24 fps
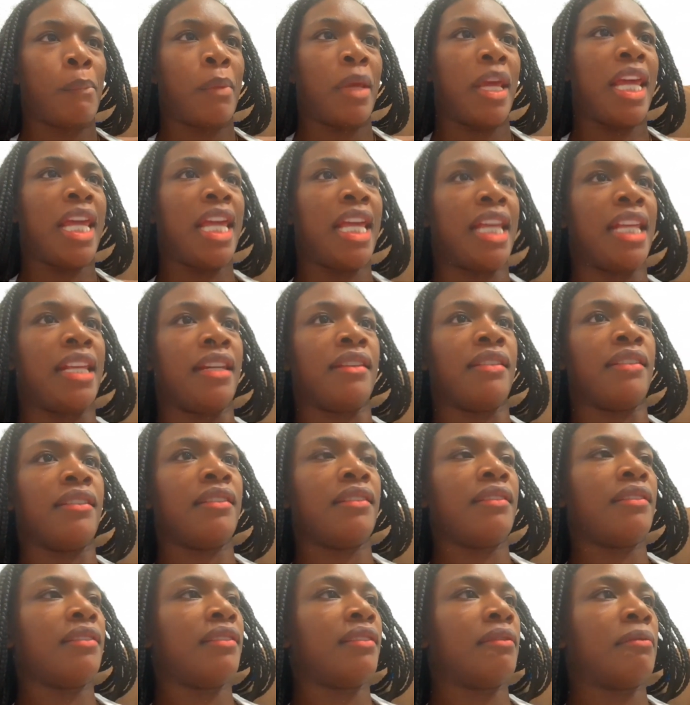And
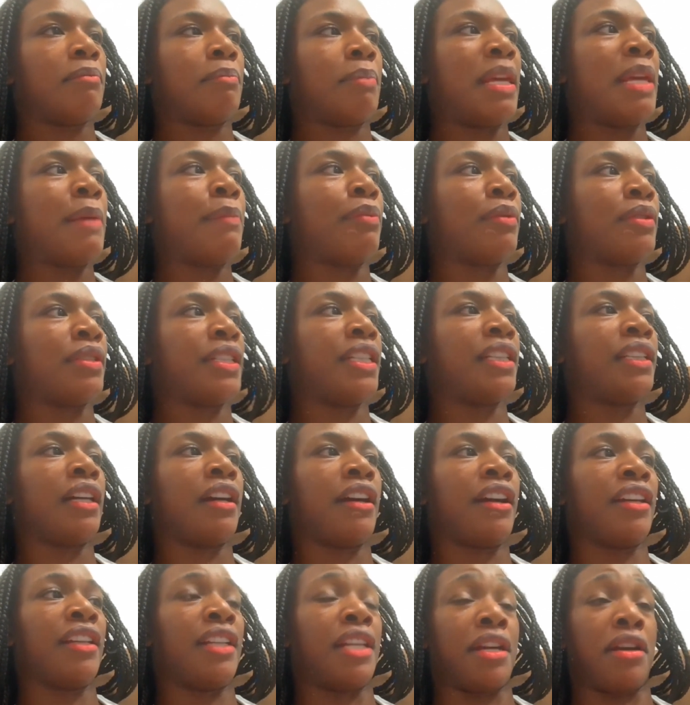people still out
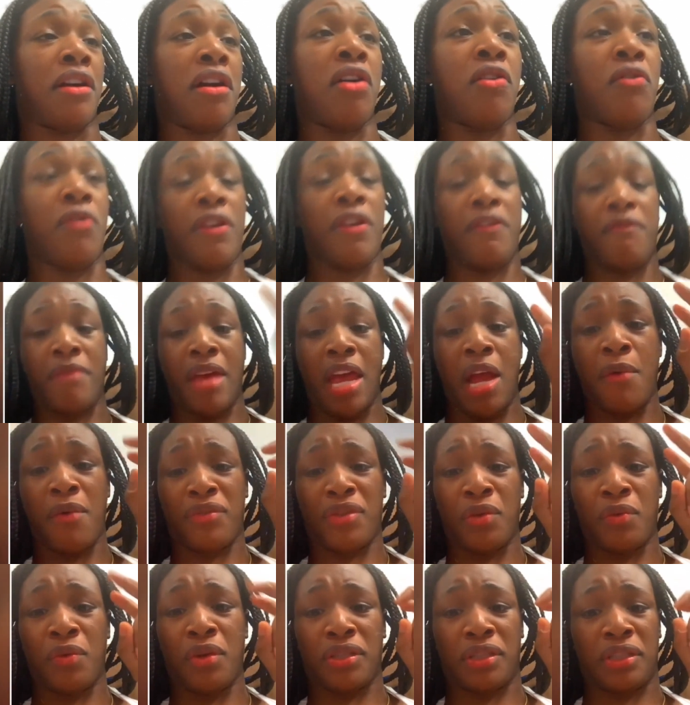here like, oh, if
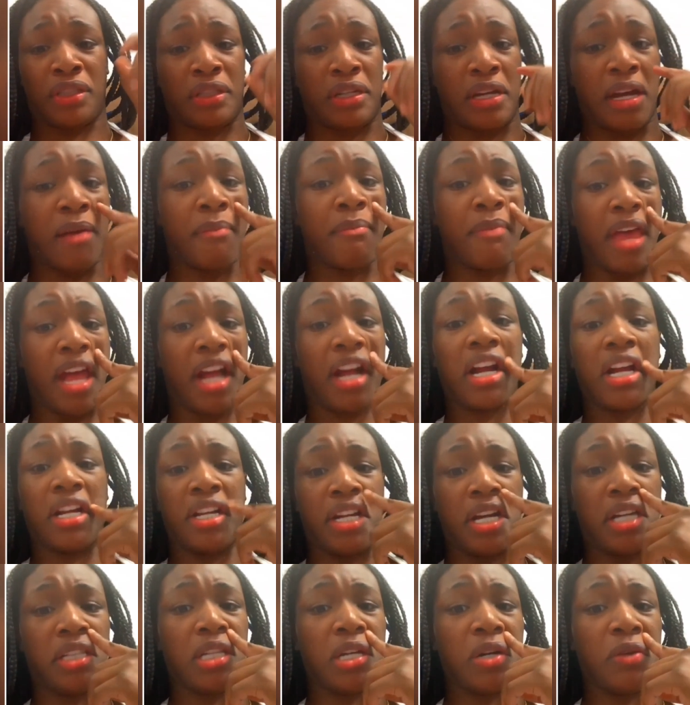Mayweather was to come back,
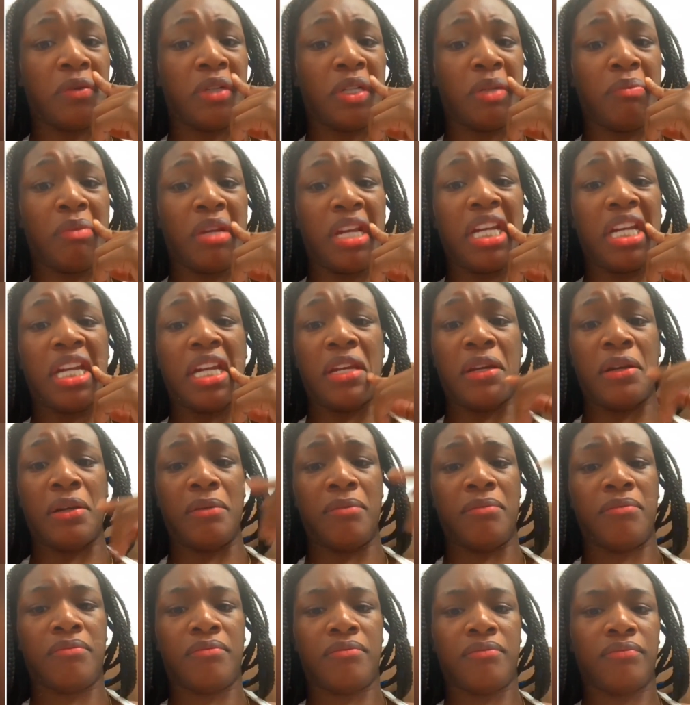Canelo would have beaten
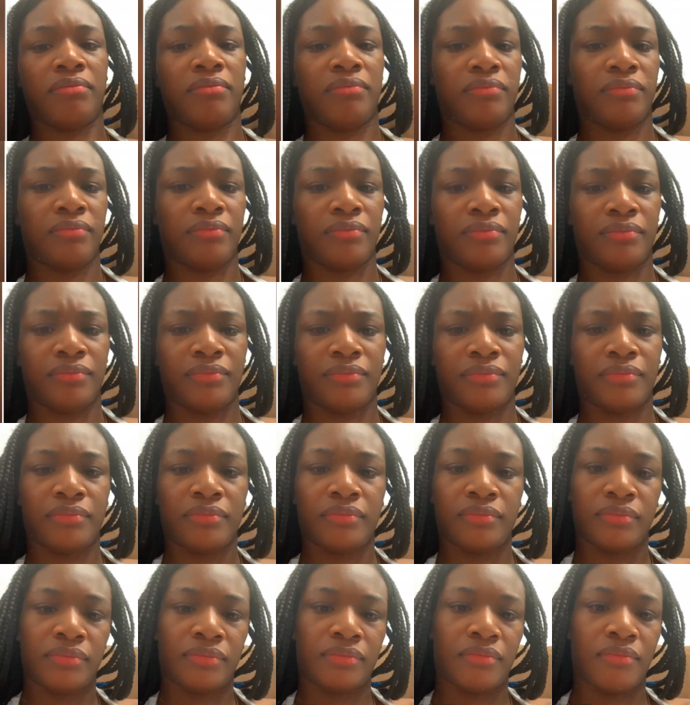him.
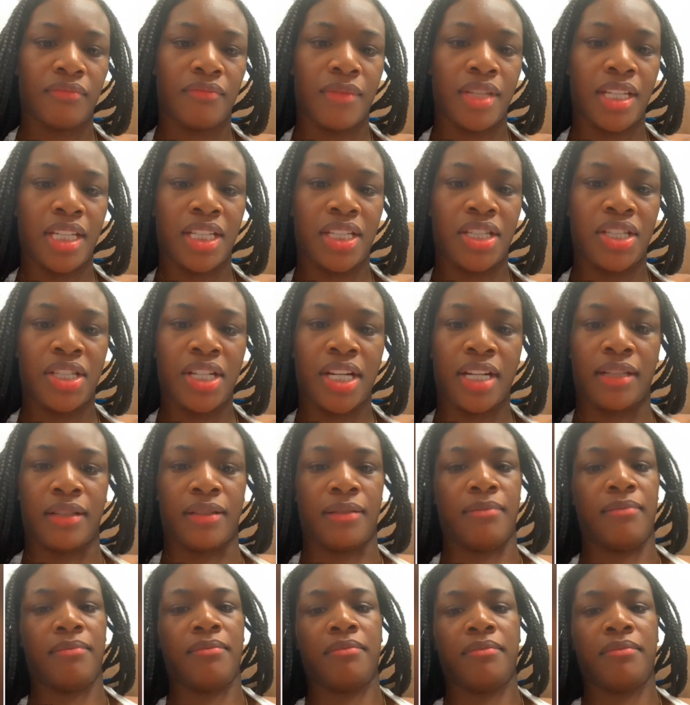Man, shut up.